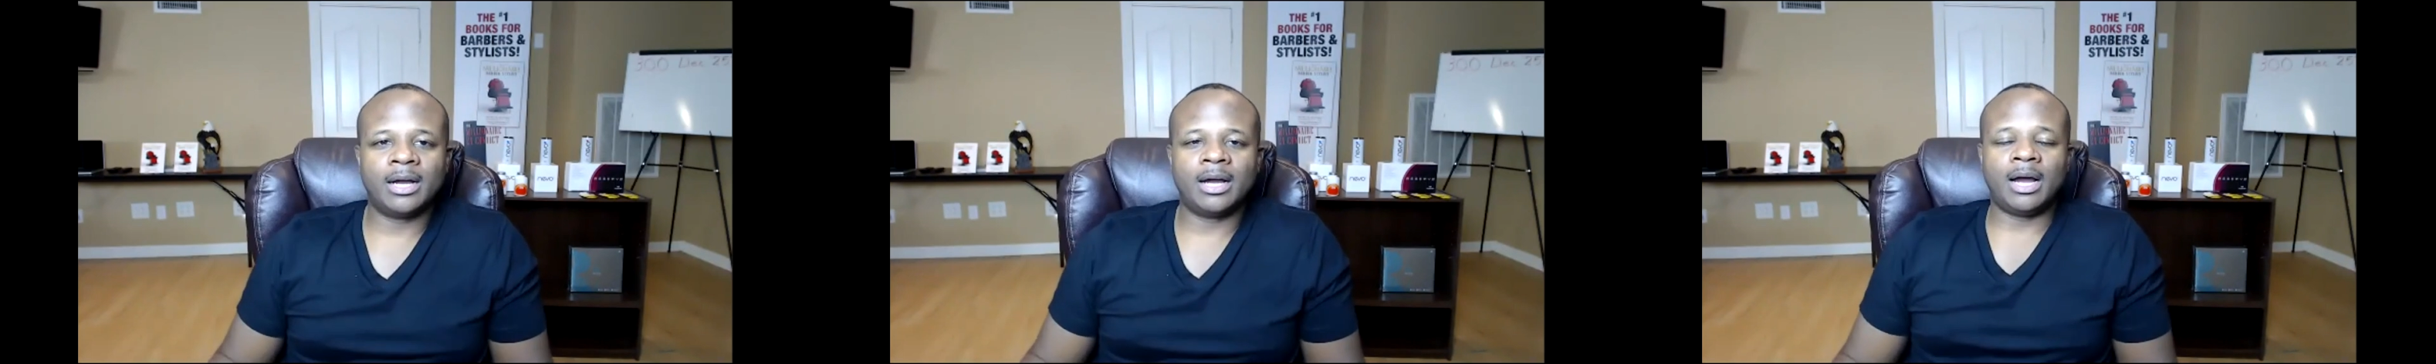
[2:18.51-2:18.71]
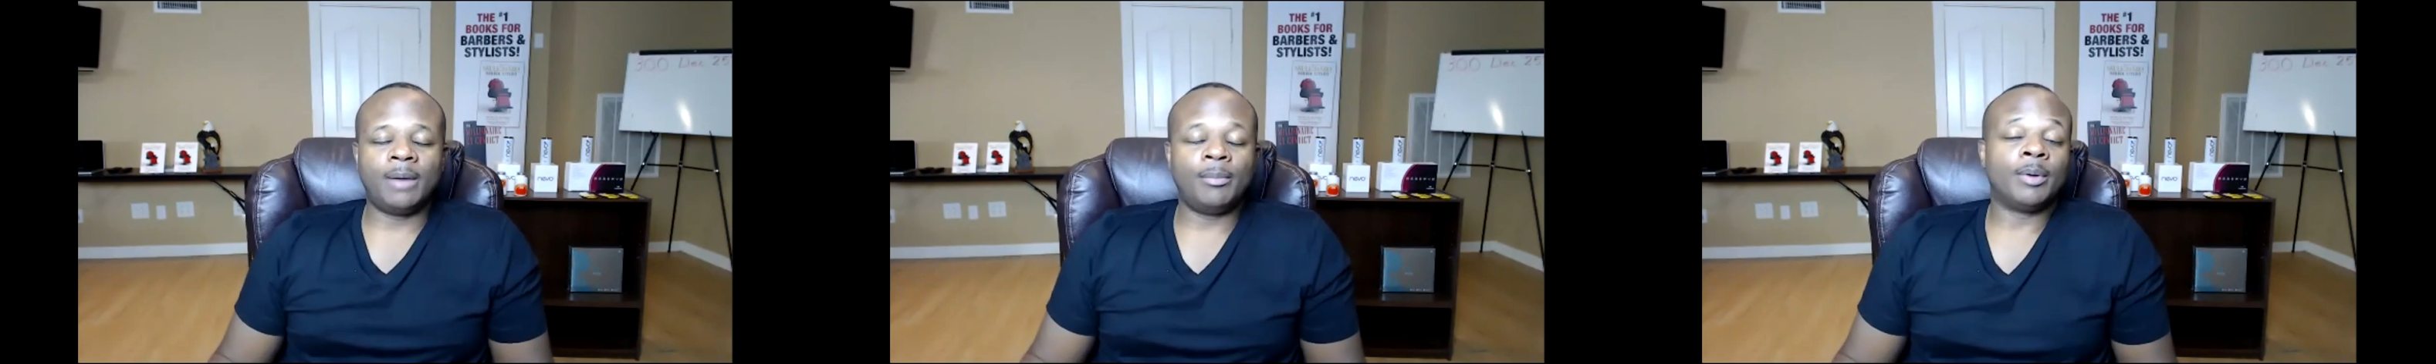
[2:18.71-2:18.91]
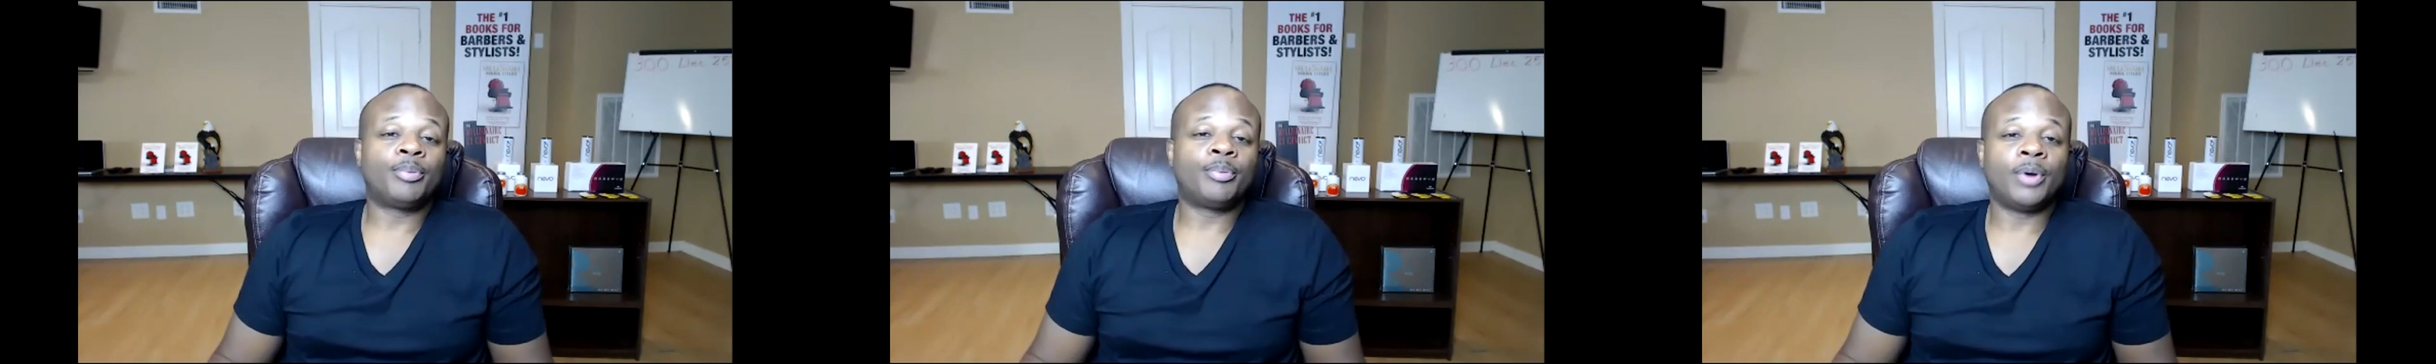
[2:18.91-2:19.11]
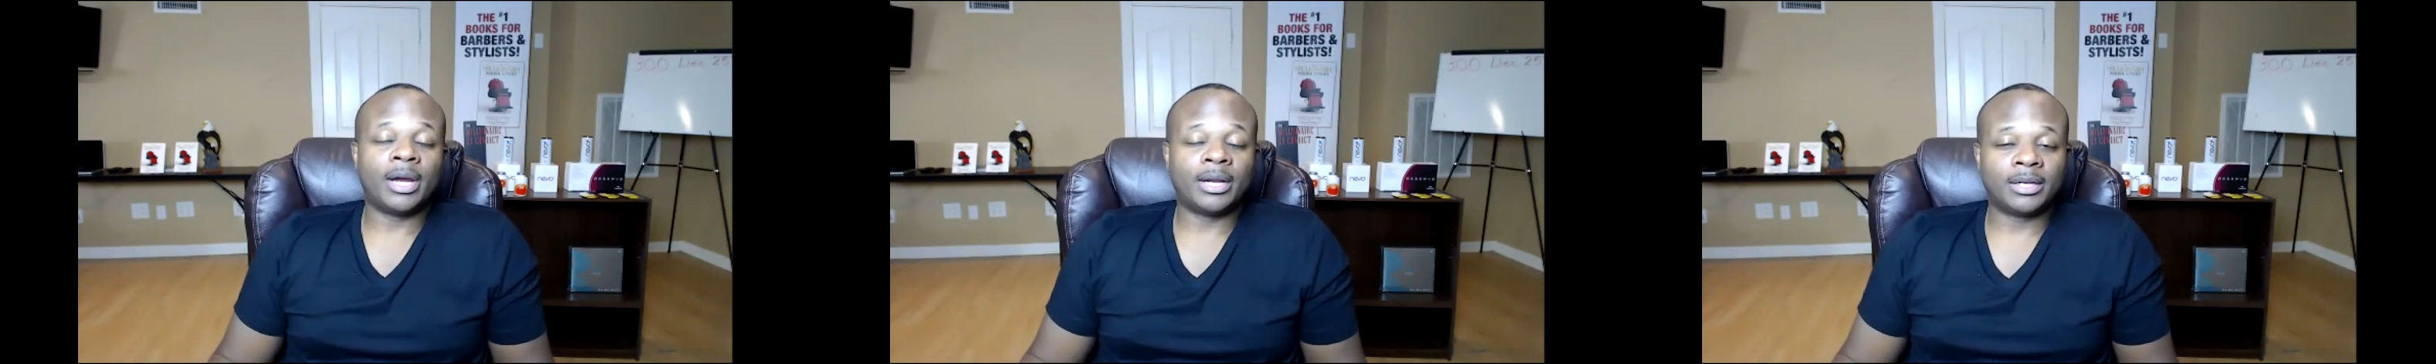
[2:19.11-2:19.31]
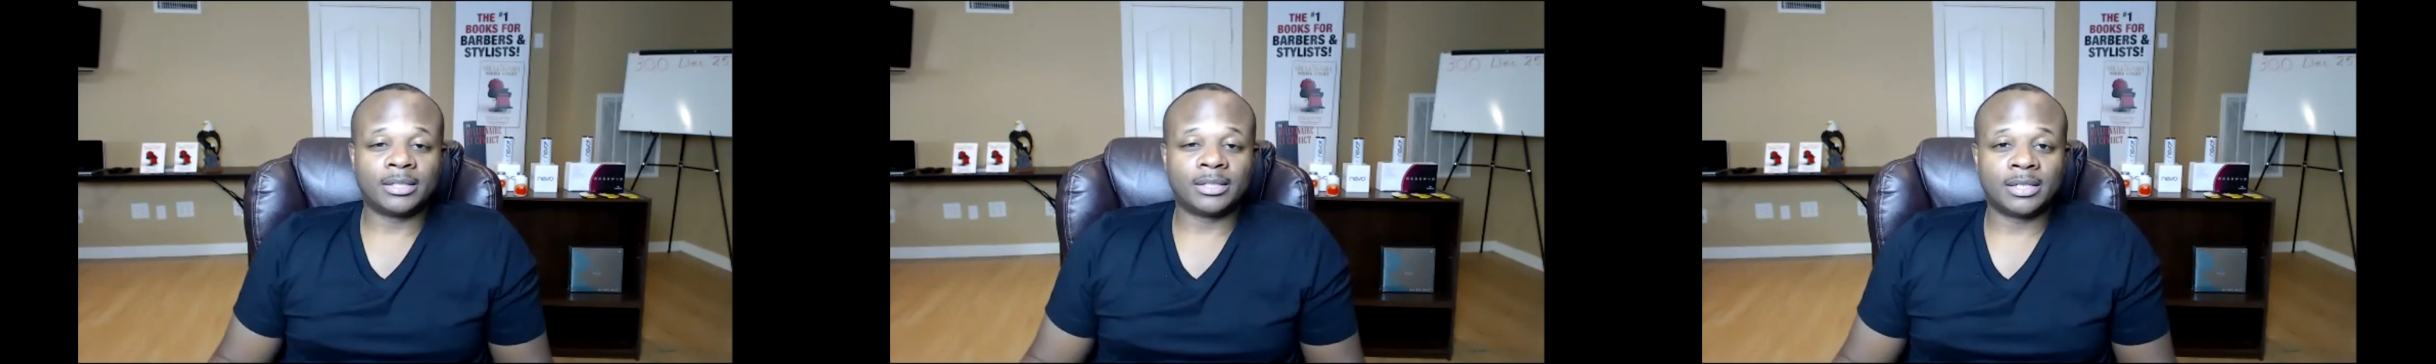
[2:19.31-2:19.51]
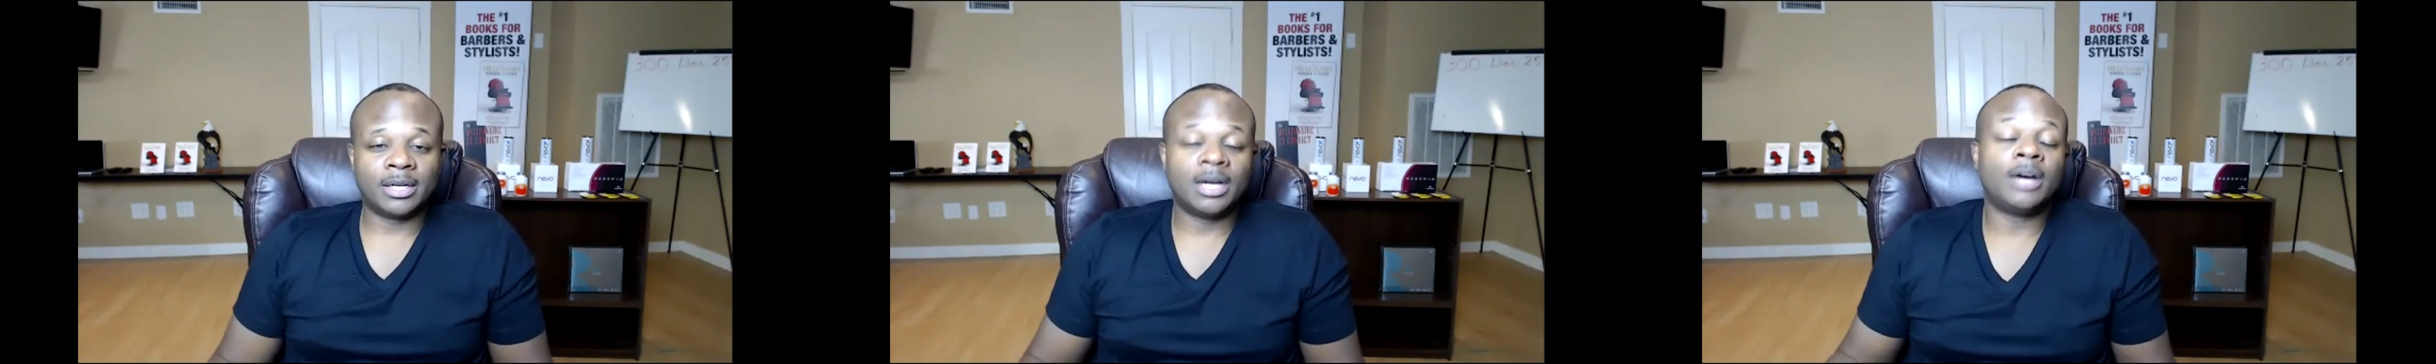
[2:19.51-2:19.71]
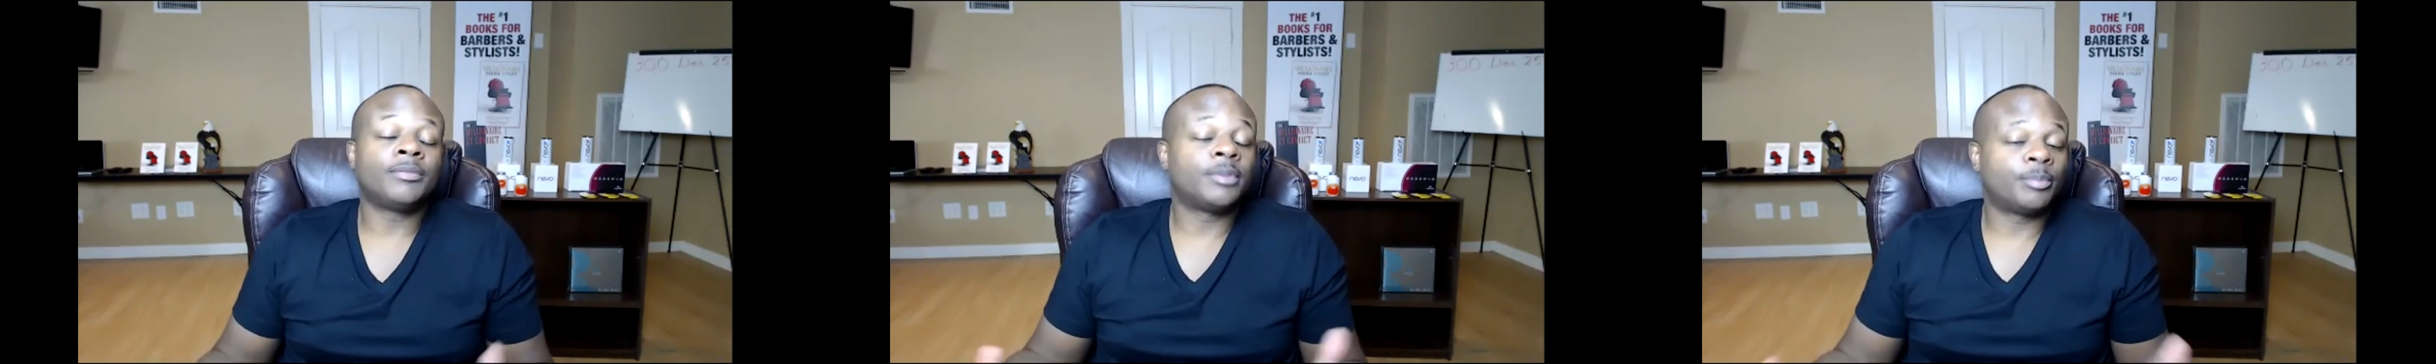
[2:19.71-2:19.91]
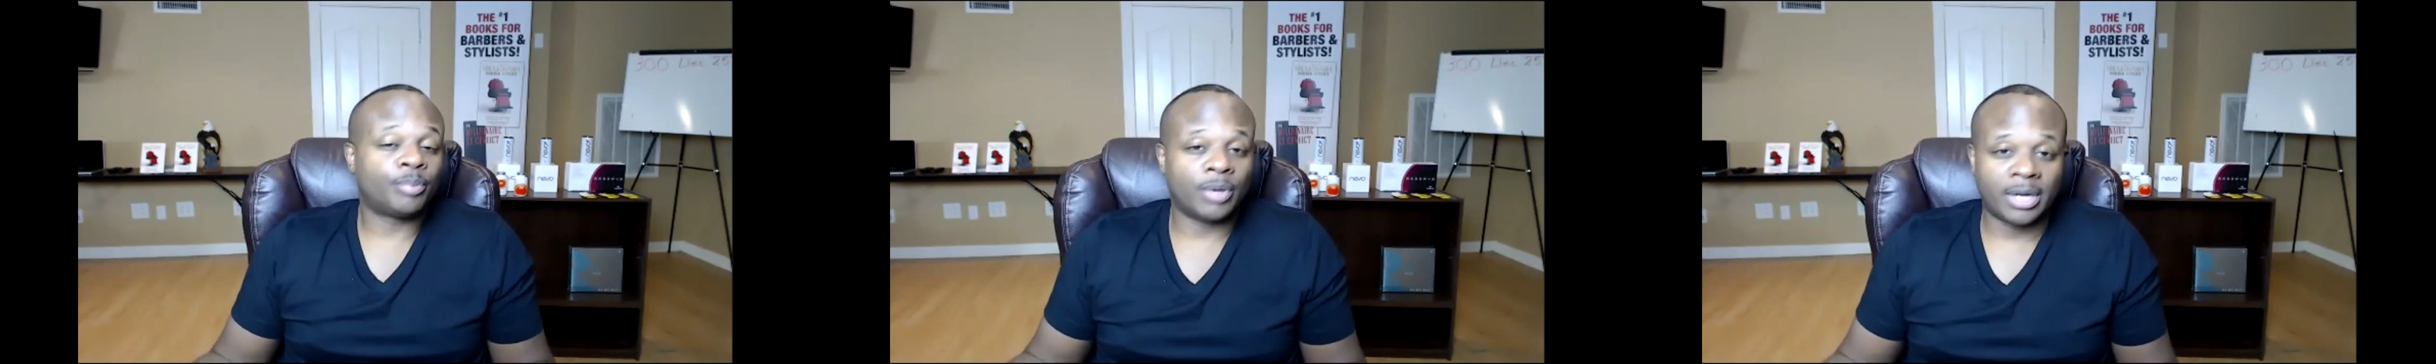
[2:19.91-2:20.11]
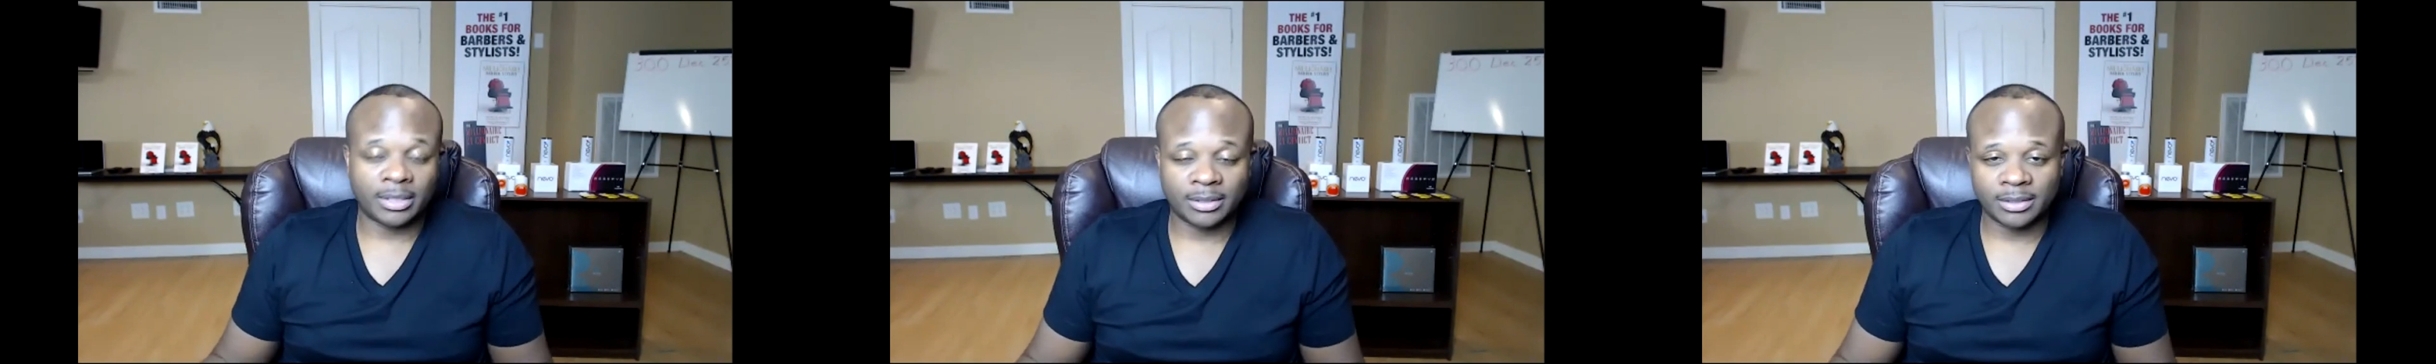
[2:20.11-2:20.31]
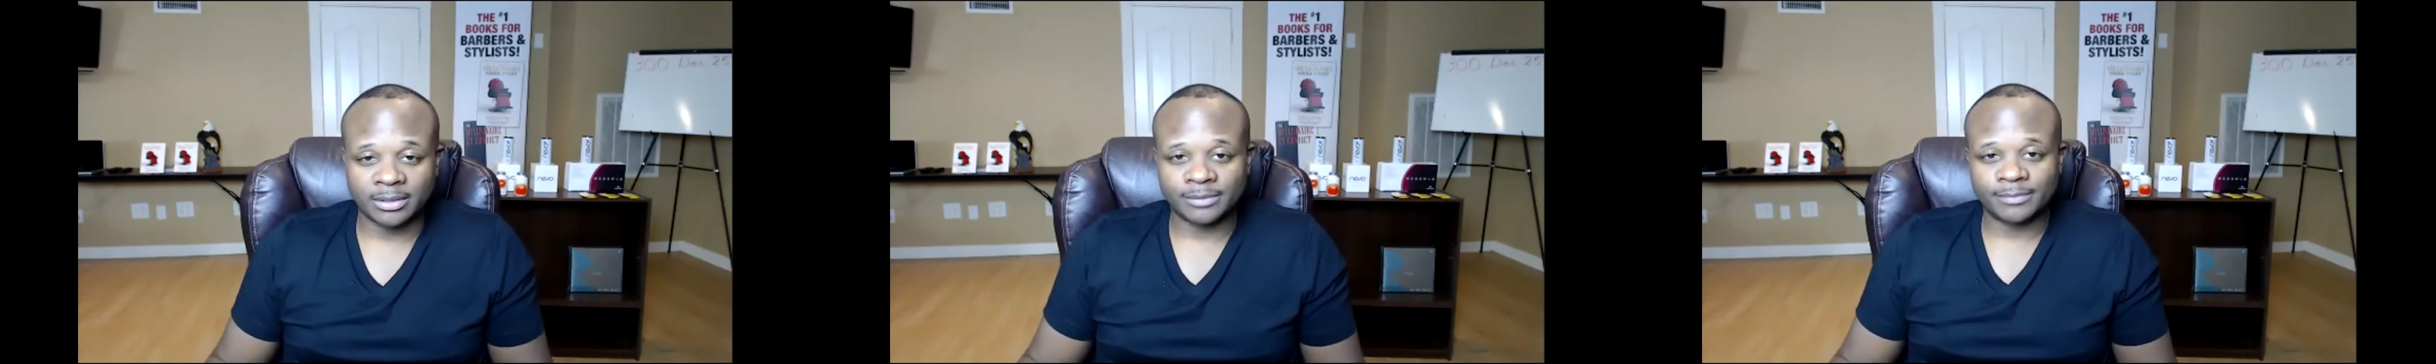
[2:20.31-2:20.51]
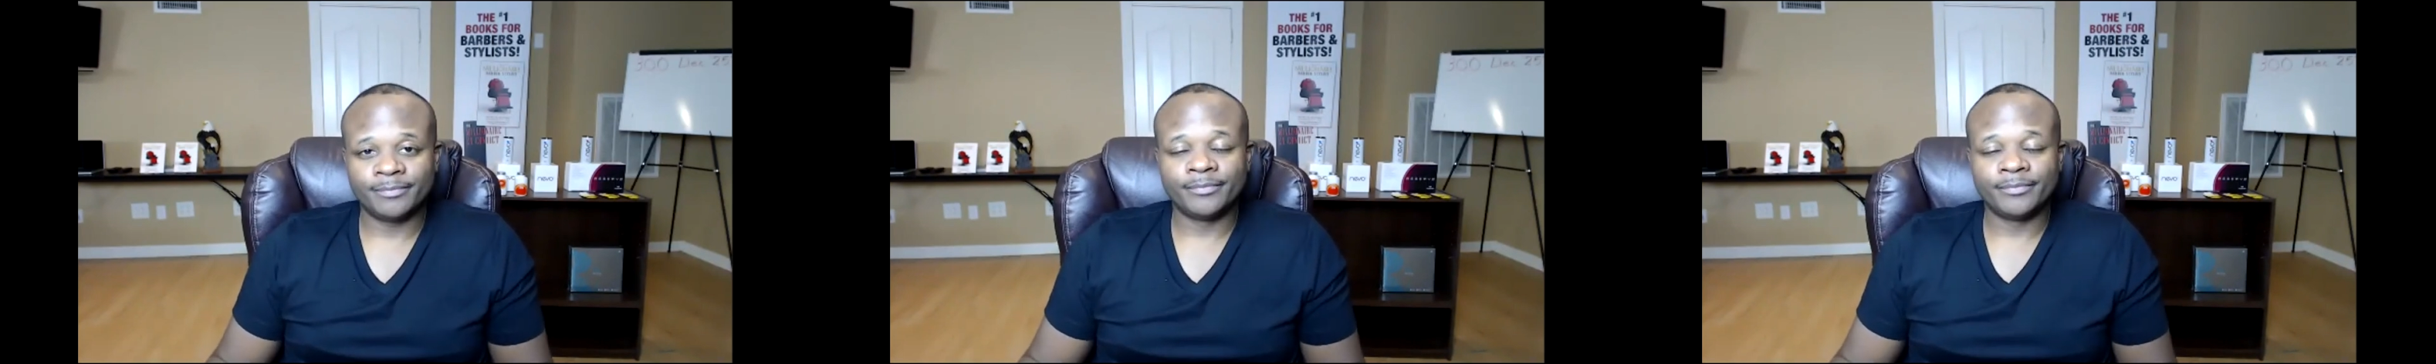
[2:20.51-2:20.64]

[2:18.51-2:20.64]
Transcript: I'm a product of the product.